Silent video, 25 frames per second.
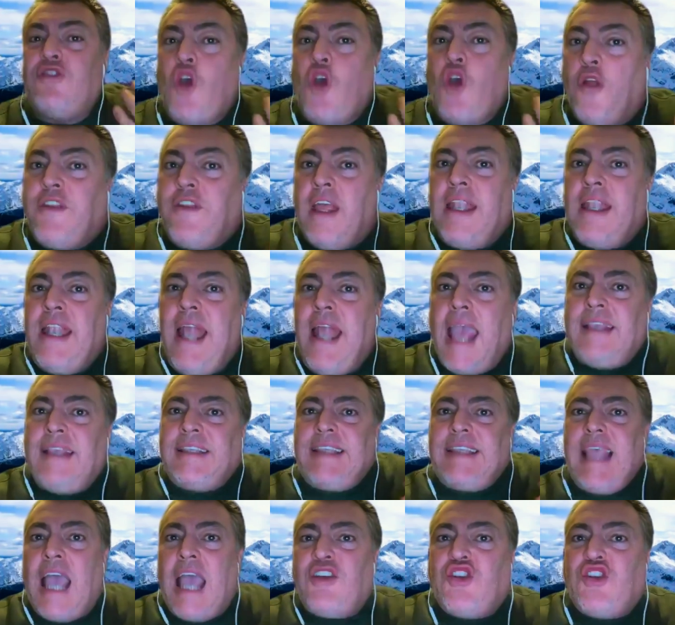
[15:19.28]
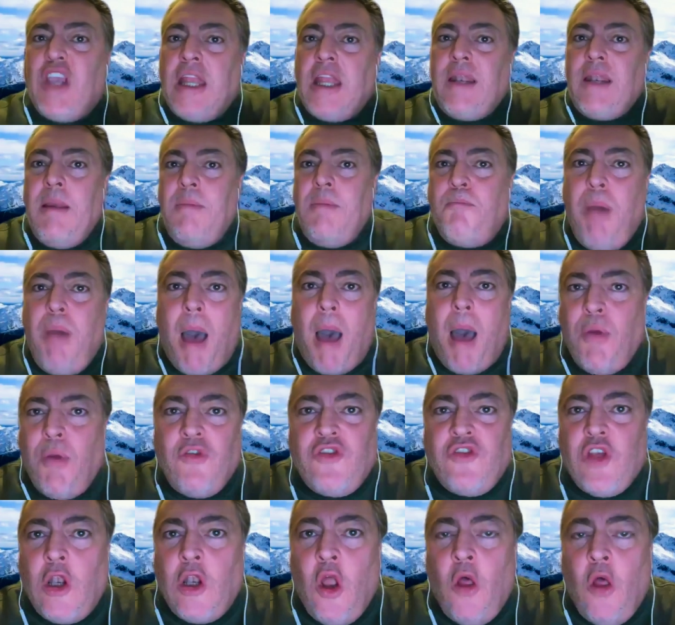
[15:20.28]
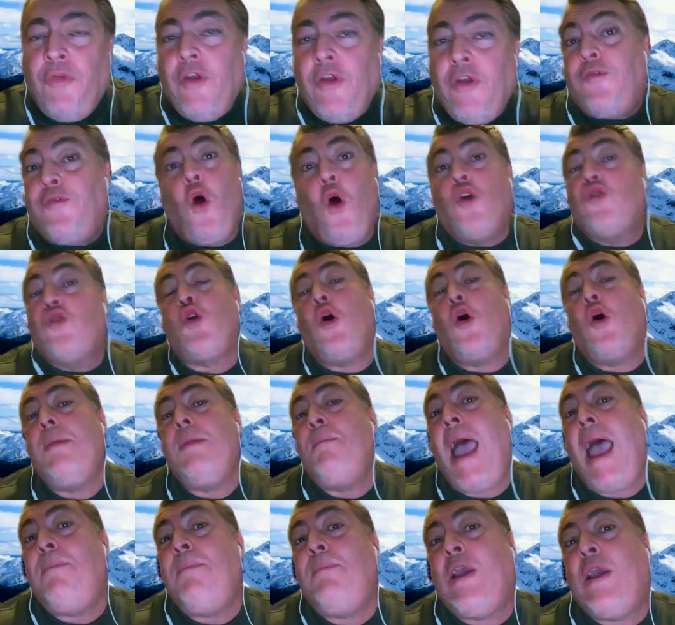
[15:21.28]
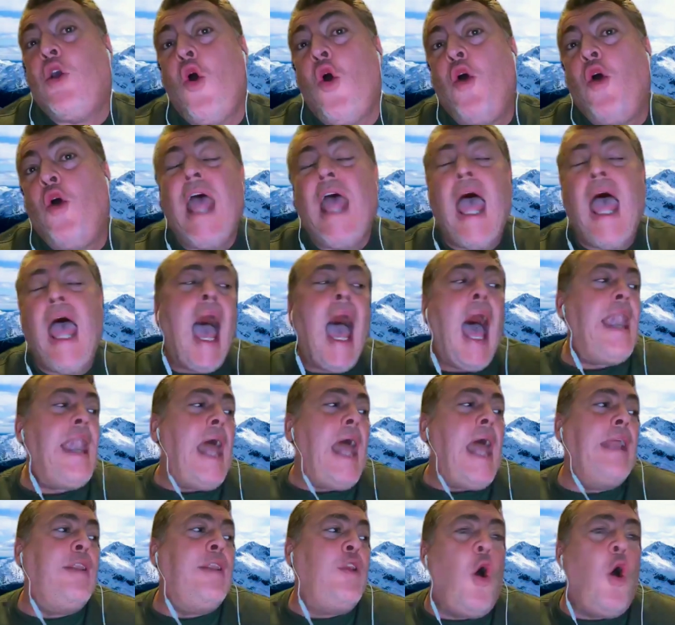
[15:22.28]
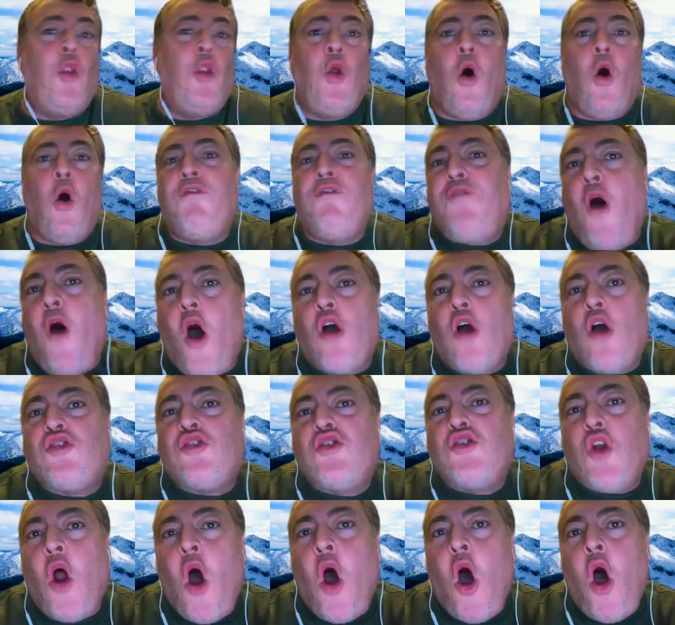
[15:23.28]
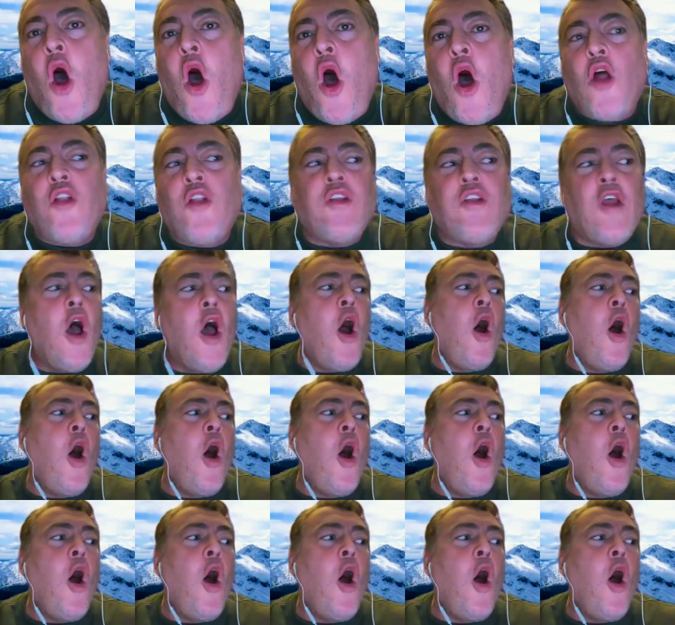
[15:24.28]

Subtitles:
he's got a nice sachet and he bumbles along the floor, so he might be good at, I don't know, a foxtrot